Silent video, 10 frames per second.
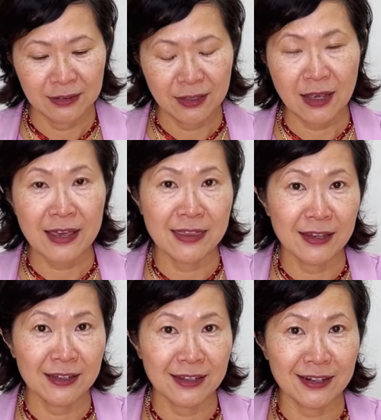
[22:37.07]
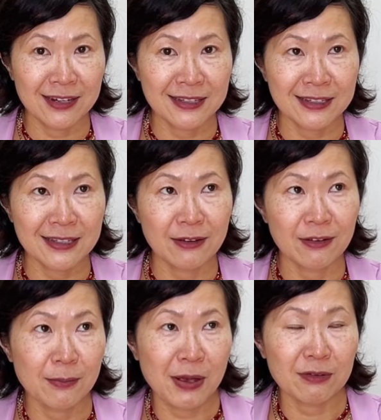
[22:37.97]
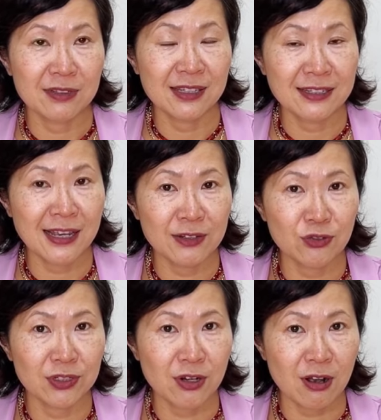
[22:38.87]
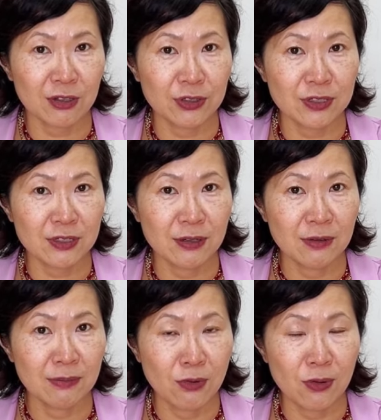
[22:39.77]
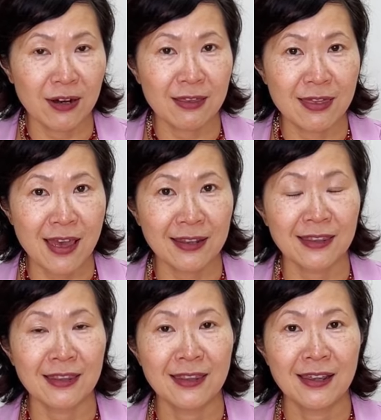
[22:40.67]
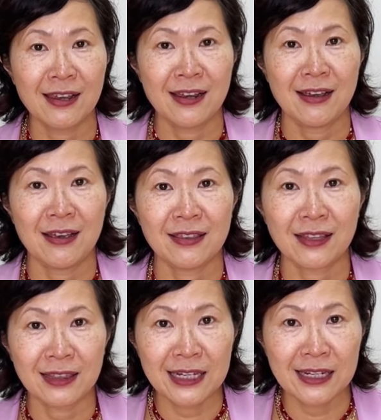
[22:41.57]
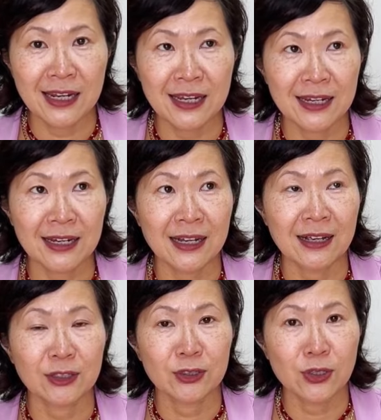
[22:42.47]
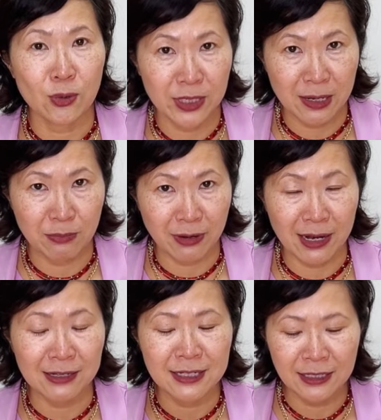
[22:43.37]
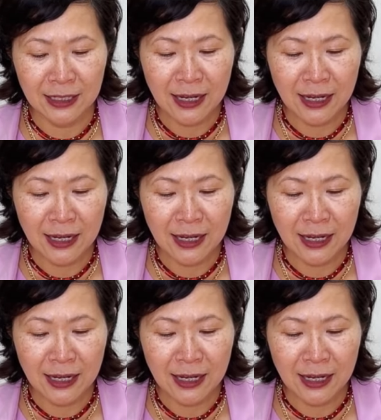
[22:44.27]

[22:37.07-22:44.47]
I think it is about $600 more than the leading no-name brand.